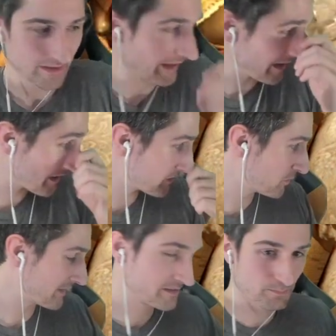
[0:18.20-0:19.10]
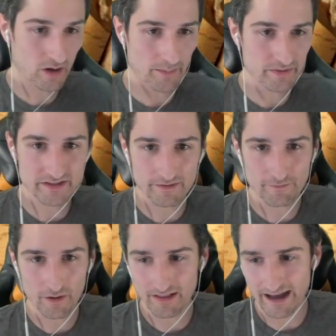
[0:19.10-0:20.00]
I got to do my proper
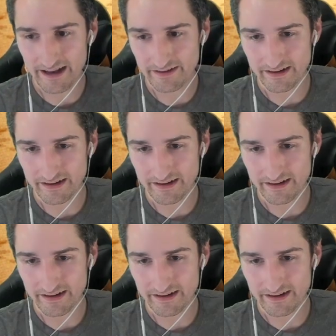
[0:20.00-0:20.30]
tinfoil hat here.